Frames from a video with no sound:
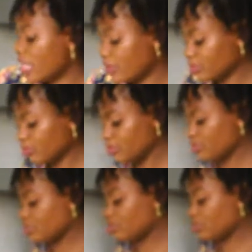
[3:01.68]
I'll do
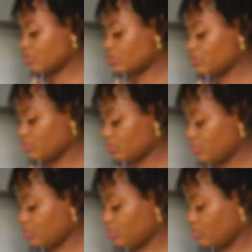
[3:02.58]
is just
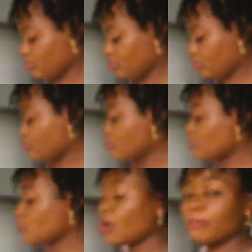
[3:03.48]
to
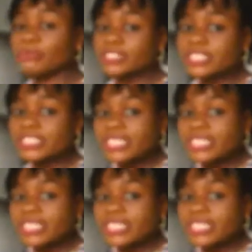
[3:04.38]
put it